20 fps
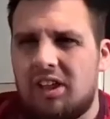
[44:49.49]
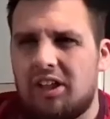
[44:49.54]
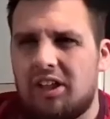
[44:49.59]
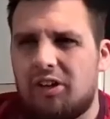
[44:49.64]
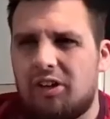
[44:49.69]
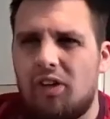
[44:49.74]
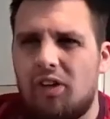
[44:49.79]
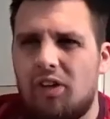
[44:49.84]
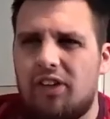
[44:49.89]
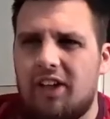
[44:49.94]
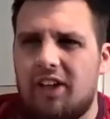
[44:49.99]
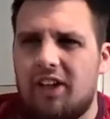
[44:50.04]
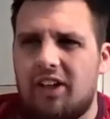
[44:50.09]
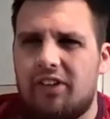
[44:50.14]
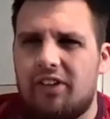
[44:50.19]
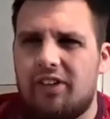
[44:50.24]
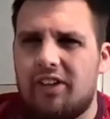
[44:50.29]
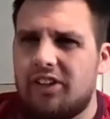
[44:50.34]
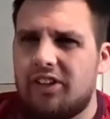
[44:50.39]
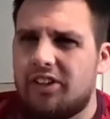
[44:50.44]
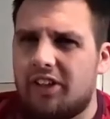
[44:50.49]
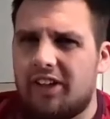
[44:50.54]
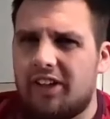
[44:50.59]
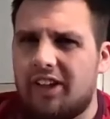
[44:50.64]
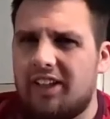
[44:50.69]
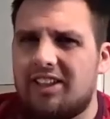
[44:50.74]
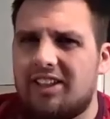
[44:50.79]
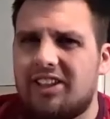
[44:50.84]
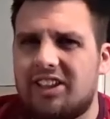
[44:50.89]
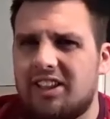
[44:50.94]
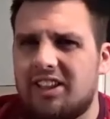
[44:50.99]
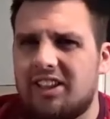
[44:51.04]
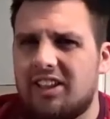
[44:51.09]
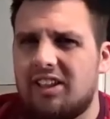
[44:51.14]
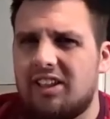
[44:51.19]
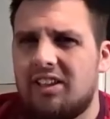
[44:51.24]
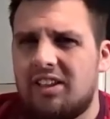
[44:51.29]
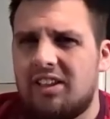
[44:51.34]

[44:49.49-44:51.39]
I don't think there is. I think that's it.